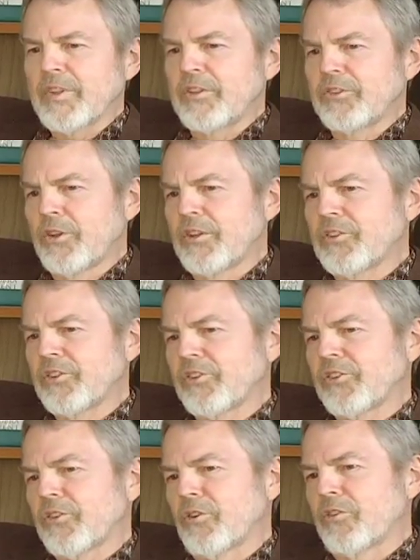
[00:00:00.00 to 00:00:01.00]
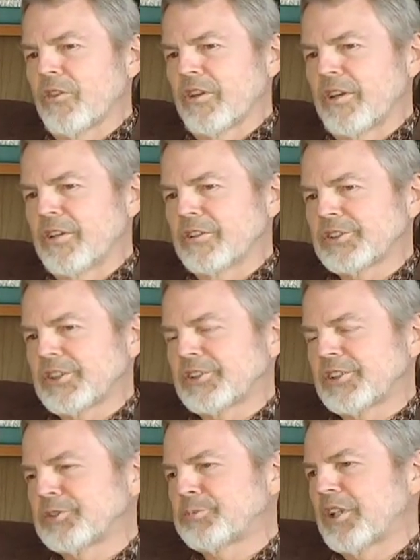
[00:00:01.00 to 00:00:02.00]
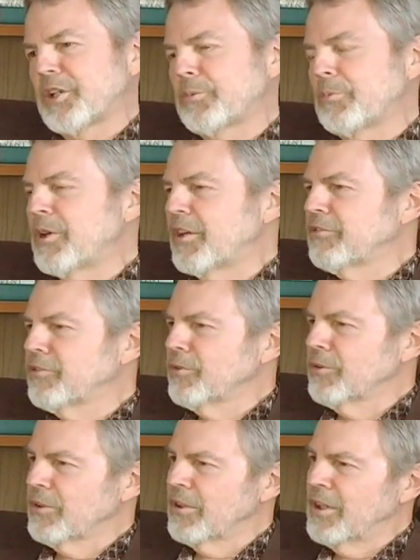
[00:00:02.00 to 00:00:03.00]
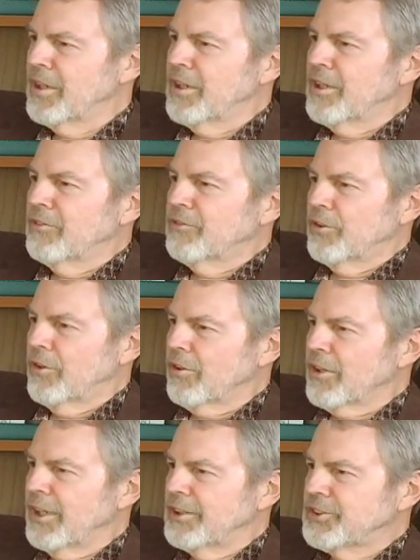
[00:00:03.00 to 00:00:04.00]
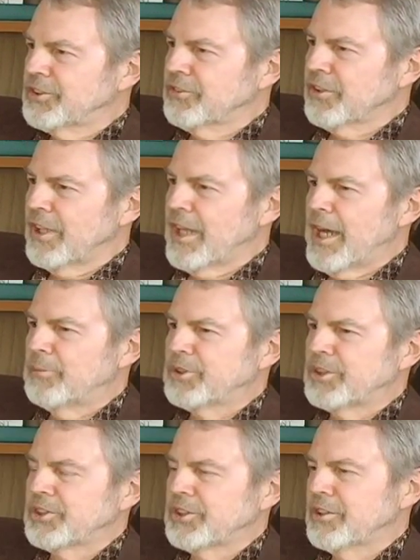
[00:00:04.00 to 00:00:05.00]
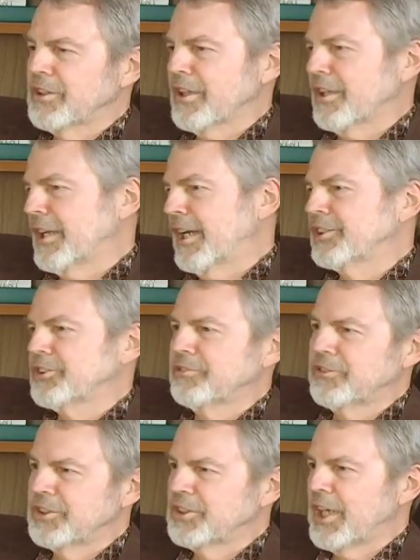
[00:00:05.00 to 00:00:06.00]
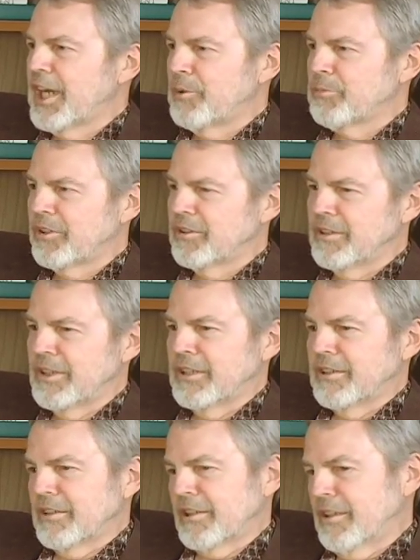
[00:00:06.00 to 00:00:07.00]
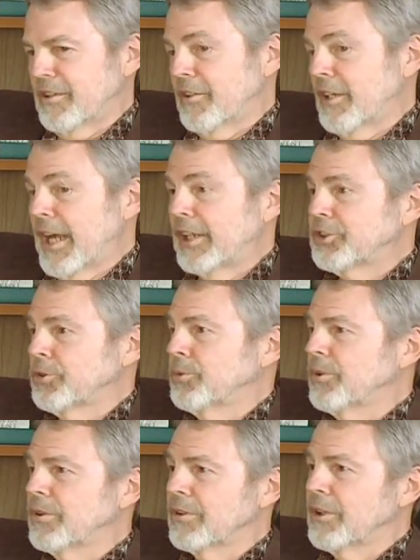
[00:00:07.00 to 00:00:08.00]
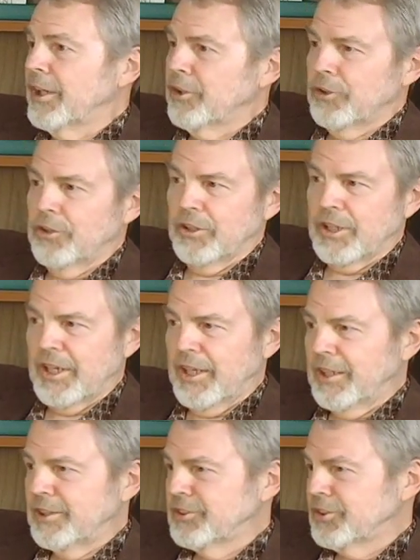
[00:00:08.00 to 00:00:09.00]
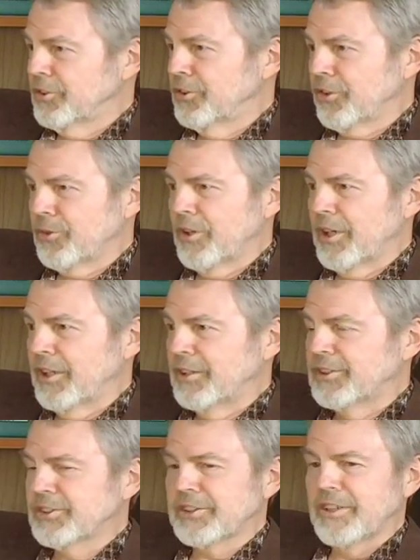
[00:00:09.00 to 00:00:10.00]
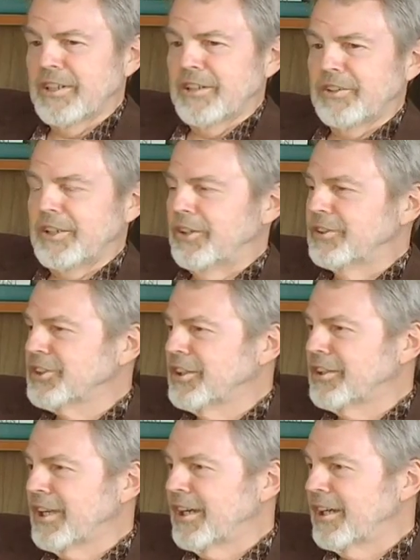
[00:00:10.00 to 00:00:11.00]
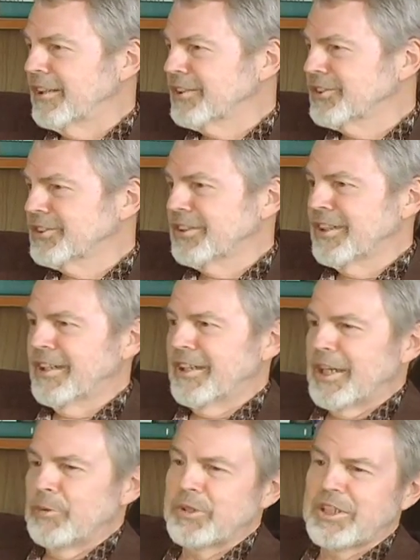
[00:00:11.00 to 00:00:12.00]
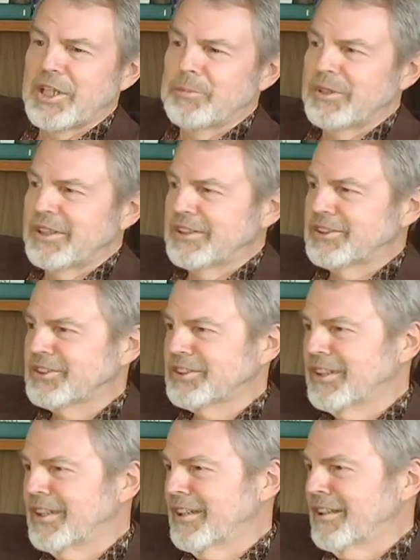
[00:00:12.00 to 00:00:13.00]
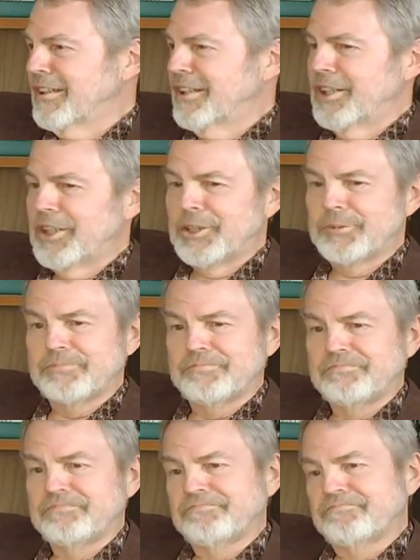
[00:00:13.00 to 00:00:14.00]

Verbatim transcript: so this is over the years, this has become a metaphor for all kinds of collapses and catastrophes that happen in the natural world, like hurricanes, earthquakes, terrorist attacks, epidemics, um,